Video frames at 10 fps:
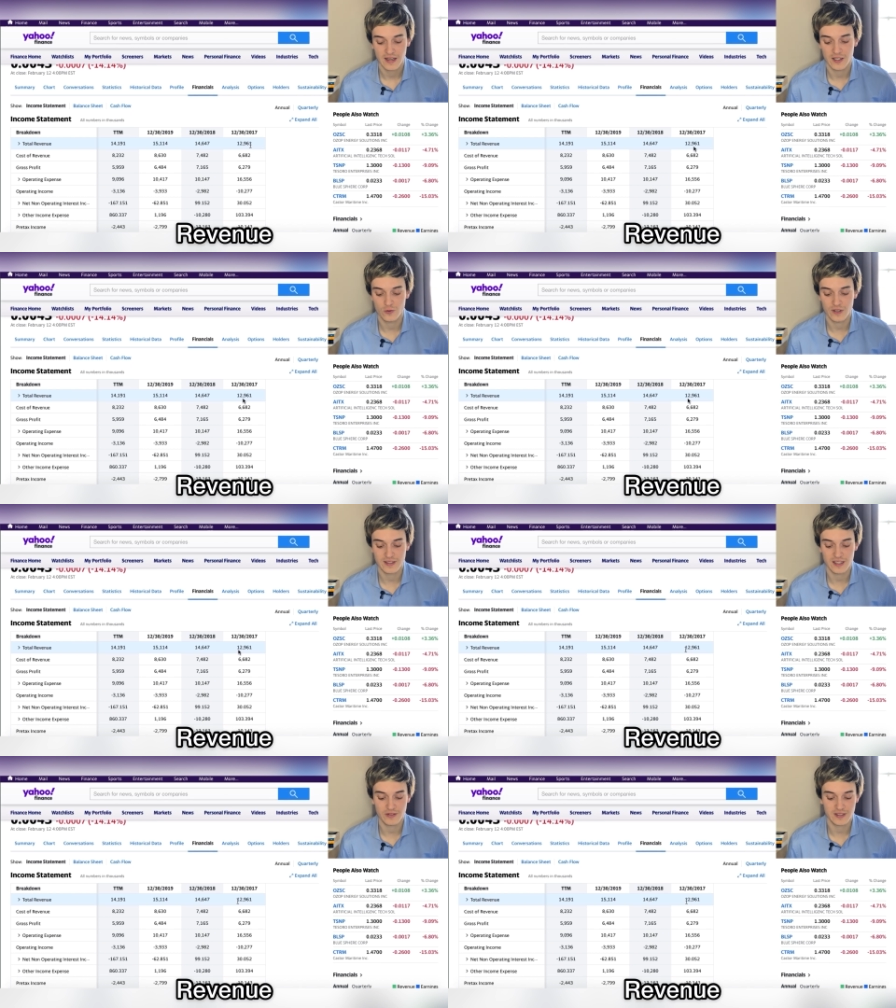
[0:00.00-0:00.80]
in
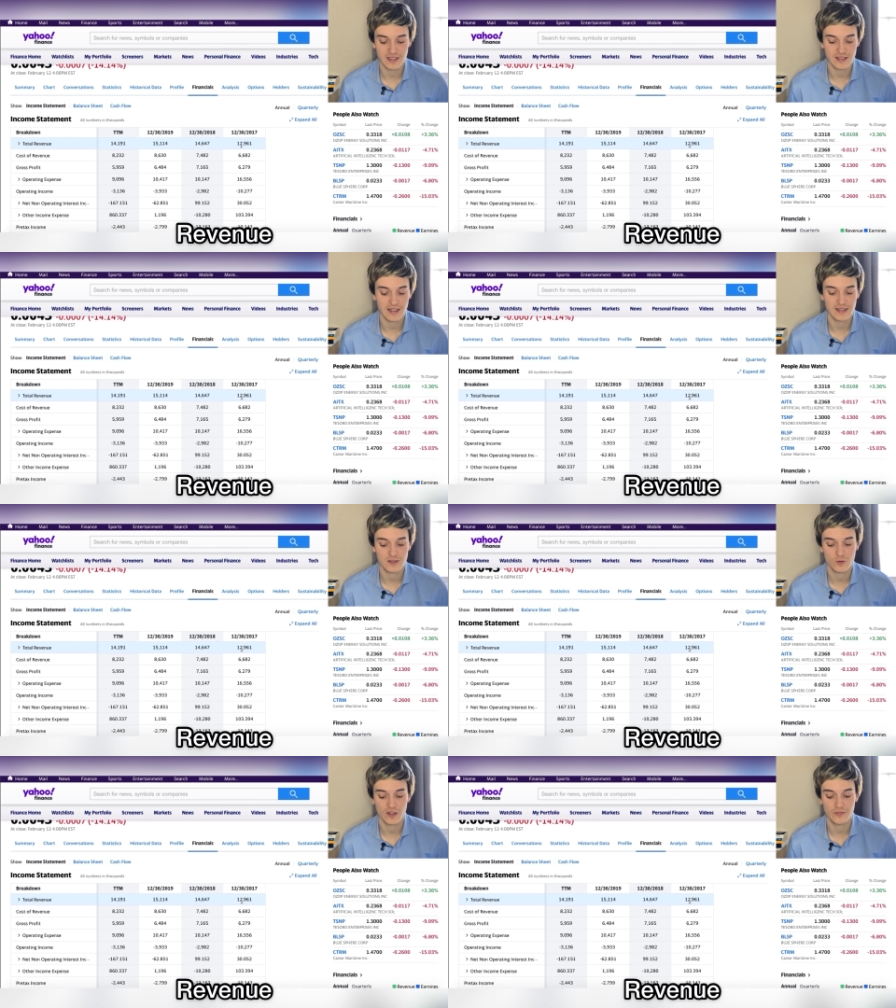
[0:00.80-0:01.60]
2017 they had
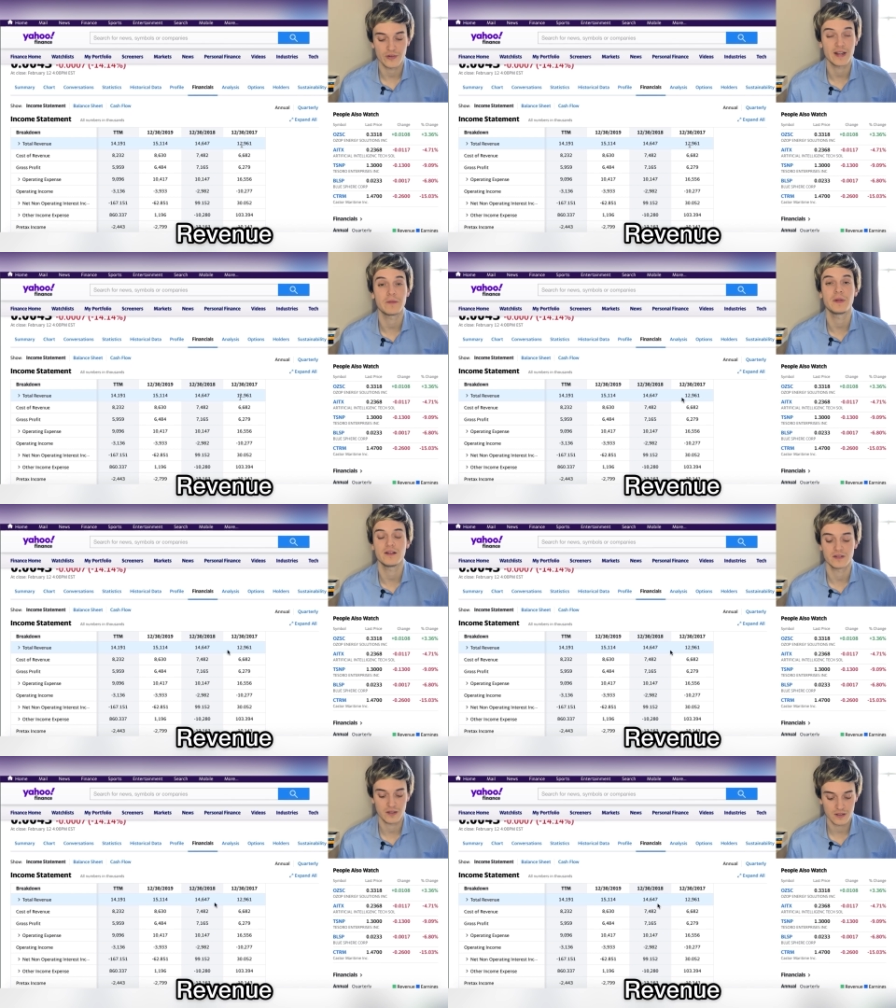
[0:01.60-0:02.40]
$12.9
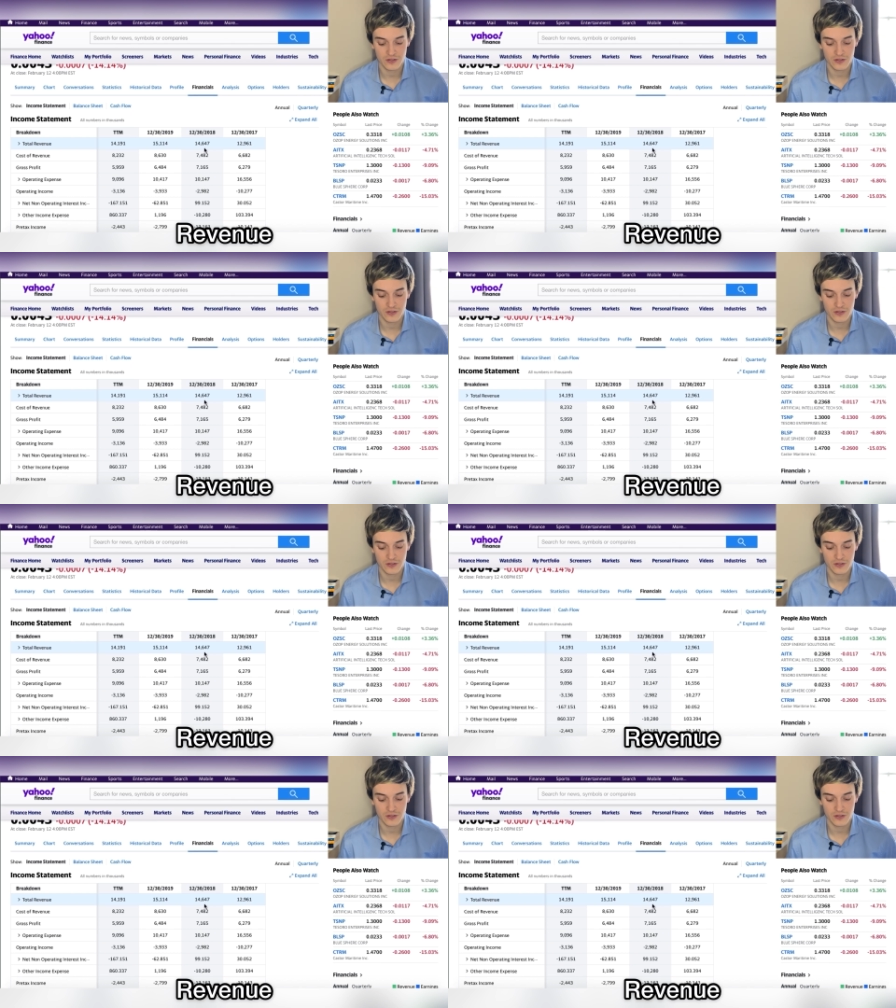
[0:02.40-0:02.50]
million,